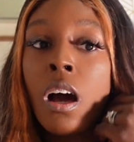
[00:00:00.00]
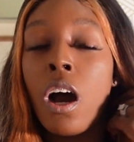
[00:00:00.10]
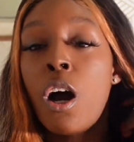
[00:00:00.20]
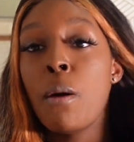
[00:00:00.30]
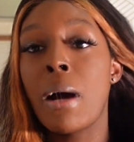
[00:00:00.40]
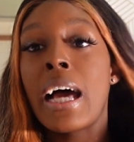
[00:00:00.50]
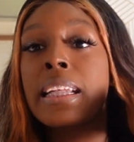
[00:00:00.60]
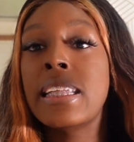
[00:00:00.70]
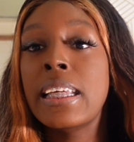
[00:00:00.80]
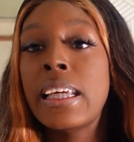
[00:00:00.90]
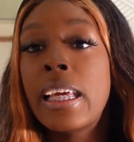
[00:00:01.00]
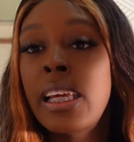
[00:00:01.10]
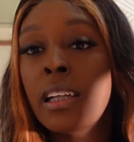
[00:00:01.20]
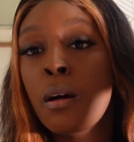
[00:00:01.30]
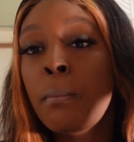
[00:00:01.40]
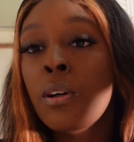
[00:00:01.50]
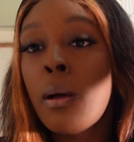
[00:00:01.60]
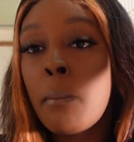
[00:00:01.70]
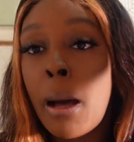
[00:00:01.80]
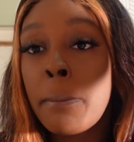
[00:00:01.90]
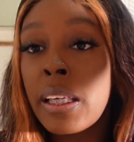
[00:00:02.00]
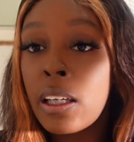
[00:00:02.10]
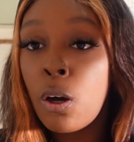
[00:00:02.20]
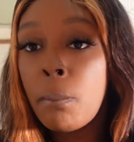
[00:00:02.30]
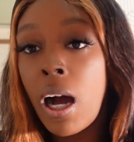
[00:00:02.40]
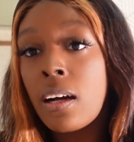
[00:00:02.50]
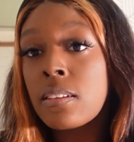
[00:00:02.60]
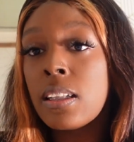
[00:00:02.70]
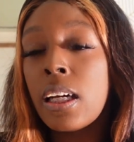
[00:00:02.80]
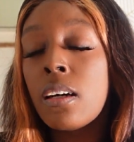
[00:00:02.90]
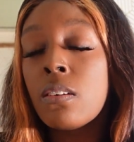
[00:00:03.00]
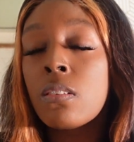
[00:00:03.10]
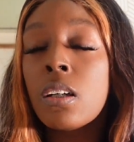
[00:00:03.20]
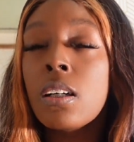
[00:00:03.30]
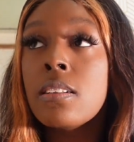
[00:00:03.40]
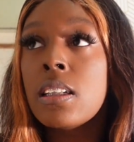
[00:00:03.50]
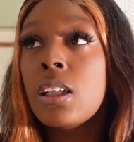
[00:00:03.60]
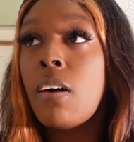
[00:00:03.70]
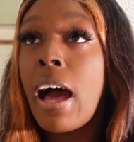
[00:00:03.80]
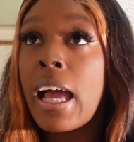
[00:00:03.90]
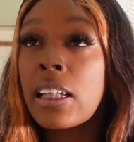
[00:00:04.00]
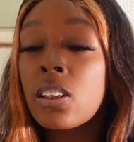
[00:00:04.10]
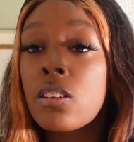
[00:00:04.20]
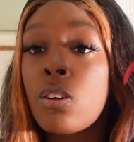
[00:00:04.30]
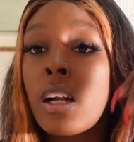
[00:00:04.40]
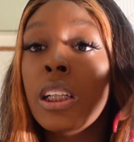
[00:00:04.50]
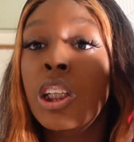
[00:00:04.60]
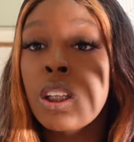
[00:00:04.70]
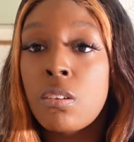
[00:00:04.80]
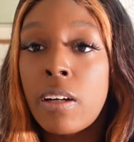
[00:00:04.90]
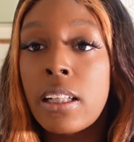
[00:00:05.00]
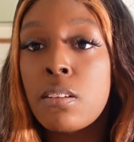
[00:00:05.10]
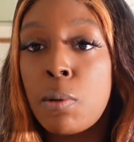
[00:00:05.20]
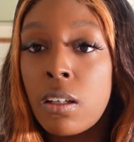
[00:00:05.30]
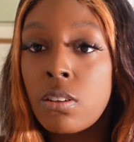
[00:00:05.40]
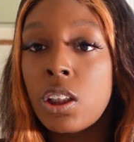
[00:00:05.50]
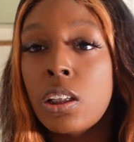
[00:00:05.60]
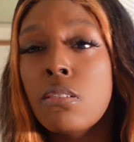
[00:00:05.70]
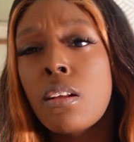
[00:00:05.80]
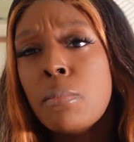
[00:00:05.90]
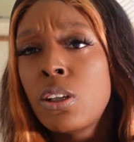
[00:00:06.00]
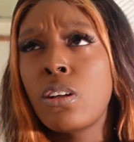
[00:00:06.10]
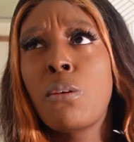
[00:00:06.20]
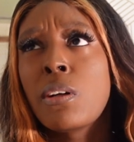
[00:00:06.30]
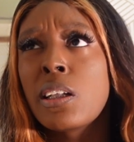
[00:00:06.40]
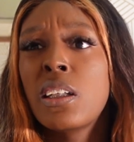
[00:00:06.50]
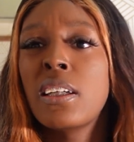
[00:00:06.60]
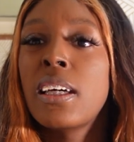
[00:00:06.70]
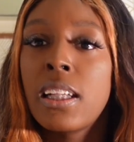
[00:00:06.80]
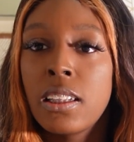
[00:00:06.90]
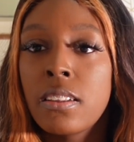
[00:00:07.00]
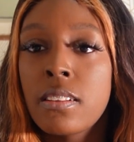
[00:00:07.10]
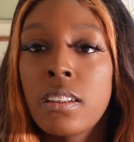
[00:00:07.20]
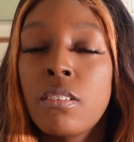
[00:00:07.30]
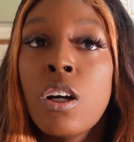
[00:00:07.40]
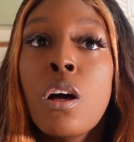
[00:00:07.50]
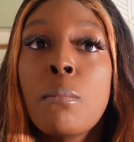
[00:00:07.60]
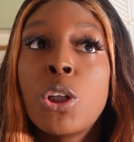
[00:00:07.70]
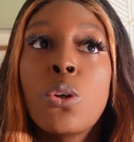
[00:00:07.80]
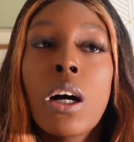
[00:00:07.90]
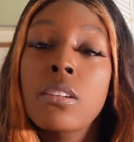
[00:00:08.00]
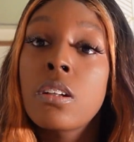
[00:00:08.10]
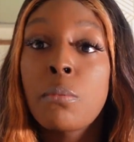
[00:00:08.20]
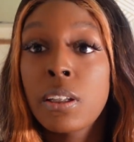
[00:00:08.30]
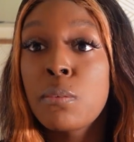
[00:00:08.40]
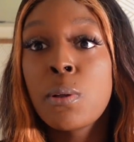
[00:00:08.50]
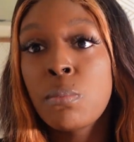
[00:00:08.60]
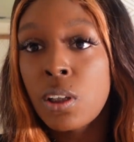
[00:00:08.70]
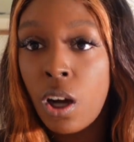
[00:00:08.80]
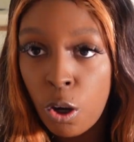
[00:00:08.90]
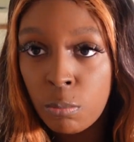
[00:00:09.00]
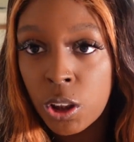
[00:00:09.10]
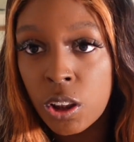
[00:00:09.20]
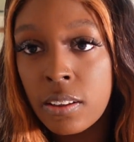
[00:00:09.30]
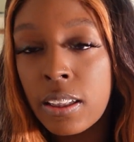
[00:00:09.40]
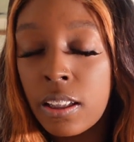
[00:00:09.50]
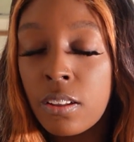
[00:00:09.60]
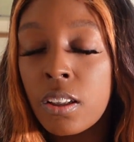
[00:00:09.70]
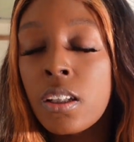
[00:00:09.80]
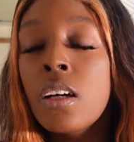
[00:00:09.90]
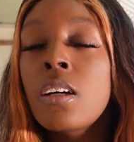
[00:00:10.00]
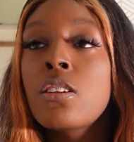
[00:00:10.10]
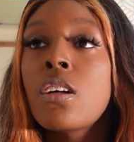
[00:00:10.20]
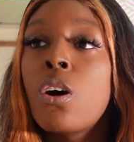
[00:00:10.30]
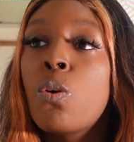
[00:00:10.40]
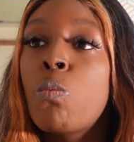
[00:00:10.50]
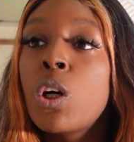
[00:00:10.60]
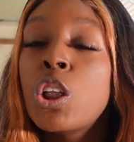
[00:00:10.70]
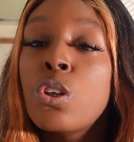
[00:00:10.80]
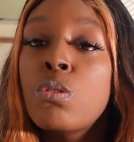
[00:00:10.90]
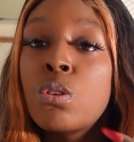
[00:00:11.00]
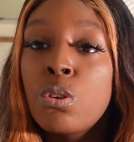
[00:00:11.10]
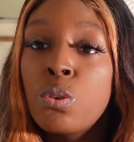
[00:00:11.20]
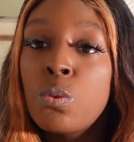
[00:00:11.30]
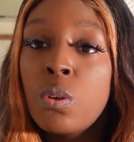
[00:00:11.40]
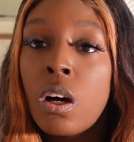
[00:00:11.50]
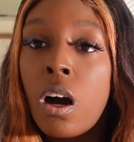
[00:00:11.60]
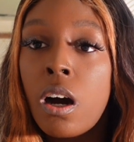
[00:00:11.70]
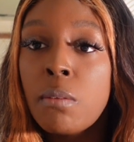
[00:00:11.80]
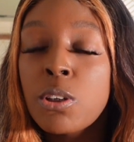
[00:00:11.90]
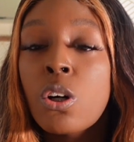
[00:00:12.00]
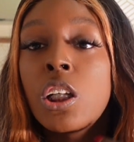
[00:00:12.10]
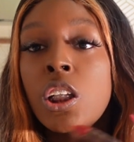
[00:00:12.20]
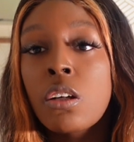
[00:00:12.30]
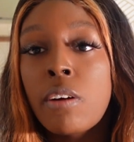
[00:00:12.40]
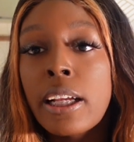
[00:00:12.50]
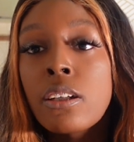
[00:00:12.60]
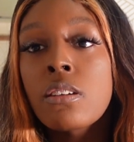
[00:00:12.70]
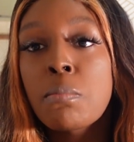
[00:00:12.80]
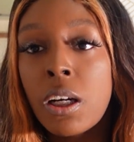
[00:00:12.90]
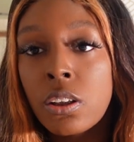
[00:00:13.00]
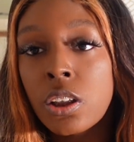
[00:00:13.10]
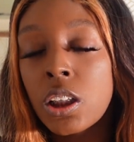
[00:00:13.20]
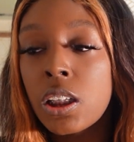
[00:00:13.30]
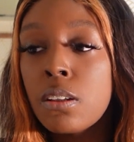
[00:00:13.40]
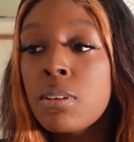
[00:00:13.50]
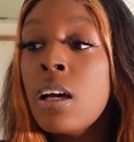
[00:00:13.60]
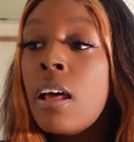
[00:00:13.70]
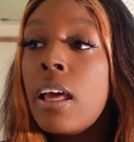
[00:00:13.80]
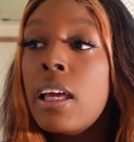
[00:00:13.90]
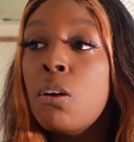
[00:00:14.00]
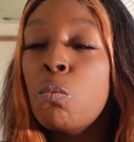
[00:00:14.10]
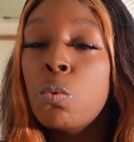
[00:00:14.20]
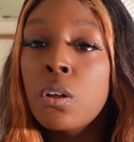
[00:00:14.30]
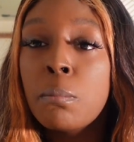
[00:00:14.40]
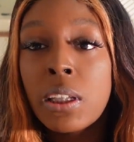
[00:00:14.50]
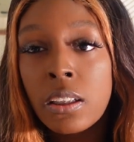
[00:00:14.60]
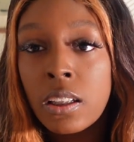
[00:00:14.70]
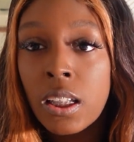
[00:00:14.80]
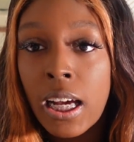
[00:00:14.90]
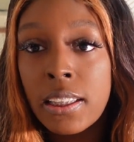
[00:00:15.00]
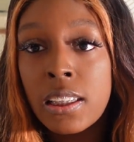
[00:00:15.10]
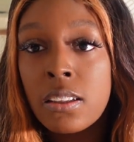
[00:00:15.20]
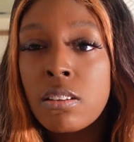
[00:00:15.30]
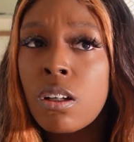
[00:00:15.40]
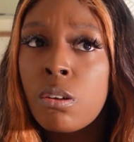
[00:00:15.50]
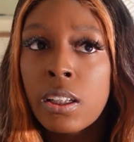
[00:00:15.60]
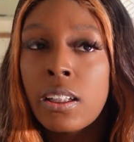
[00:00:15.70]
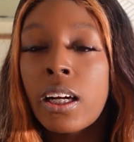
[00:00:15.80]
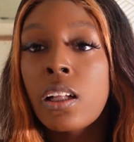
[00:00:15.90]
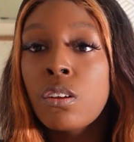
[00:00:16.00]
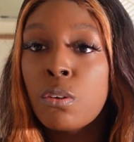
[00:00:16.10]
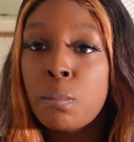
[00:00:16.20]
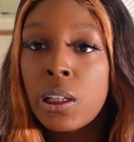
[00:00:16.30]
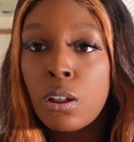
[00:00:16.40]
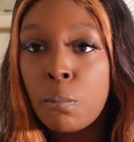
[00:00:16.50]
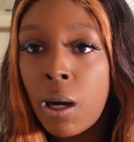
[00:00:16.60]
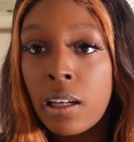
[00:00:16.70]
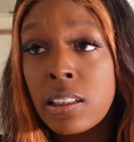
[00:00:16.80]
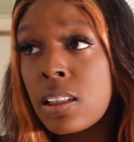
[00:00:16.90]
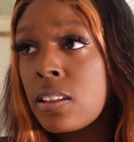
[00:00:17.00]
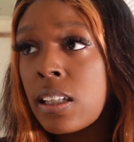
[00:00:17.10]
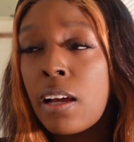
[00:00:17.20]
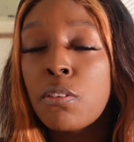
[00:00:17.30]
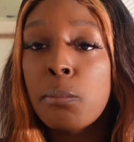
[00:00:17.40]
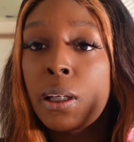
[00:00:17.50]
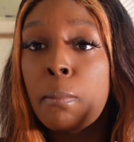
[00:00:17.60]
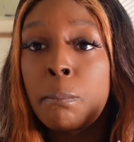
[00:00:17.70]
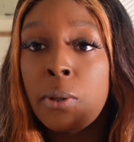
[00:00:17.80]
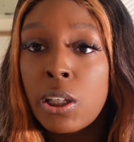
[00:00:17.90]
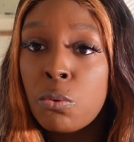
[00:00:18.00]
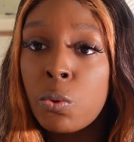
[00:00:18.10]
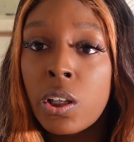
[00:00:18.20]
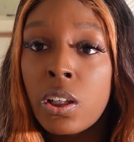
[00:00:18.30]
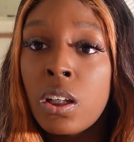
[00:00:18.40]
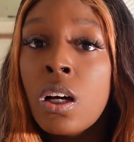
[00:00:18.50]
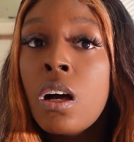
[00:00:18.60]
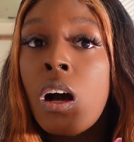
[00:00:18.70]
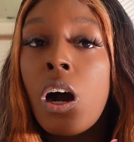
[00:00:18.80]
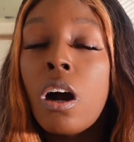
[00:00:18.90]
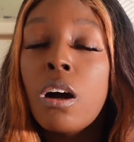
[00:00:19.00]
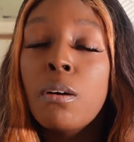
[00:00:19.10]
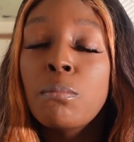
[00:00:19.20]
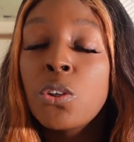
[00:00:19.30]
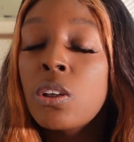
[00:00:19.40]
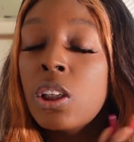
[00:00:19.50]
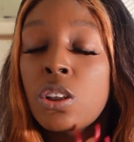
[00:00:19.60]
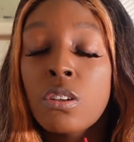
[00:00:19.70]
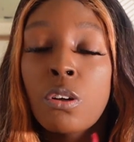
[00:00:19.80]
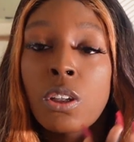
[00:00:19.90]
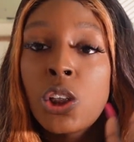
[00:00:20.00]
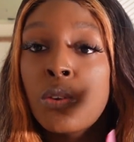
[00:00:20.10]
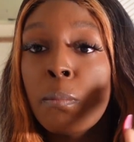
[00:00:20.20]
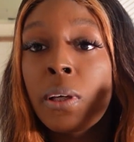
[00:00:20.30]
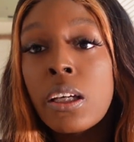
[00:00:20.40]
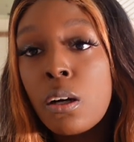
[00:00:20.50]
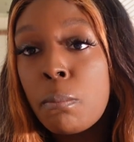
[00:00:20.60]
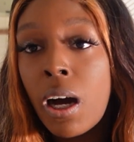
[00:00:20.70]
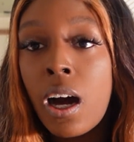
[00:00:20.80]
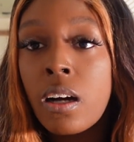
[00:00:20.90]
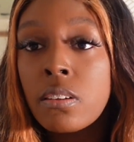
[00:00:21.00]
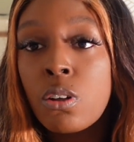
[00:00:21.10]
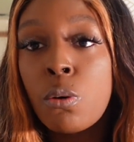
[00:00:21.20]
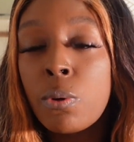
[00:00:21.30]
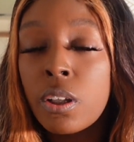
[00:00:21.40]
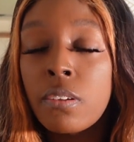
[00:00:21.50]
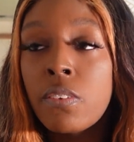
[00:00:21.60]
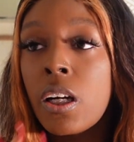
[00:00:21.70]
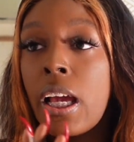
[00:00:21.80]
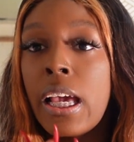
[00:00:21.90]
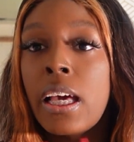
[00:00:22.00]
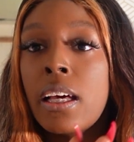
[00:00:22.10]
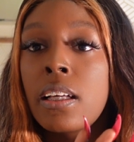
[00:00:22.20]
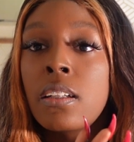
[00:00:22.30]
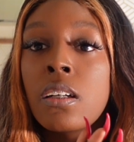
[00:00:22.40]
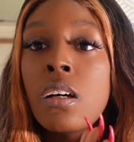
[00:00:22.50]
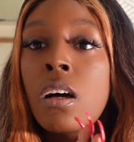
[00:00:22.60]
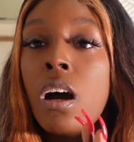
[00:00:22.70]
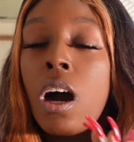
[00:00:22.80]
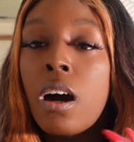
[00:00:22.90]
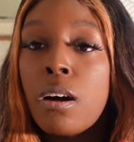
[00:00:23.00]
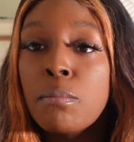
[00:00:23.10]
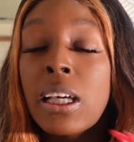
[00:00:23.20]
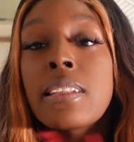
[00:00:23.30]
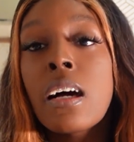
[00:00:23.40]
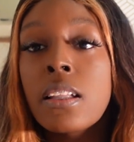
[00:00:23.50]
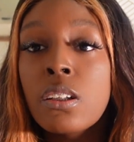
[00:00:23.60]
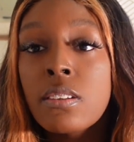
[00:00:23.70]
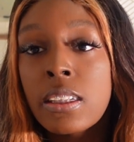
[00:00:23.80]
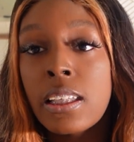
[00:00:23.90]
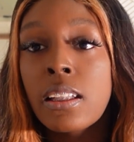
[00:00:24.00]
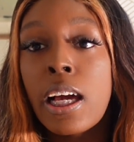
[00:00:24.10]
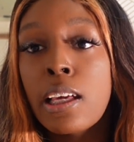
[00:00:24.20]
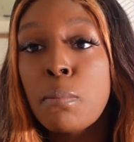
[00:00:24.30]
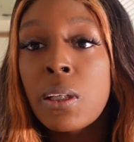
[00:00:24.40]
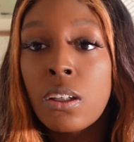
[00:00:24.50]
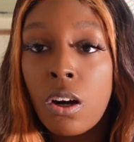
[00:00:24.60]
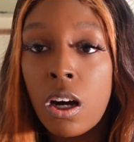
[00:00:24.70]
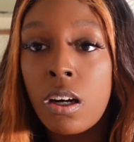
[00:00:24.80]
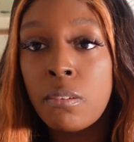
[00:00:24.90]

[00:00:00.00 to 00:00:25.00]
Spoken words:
I didn't put my P.O. box down until I actually started generating sponsorships. I mean, you don't want to get ahead of yourself, but you also don't want to give people your home address either. So once you do start generating your sponsorships, it would be a good idea to go get like a little P.O. box. It doesn't have to be a big one. You can just go get you a P.O. box or whatever, and that's how they'll send like PR.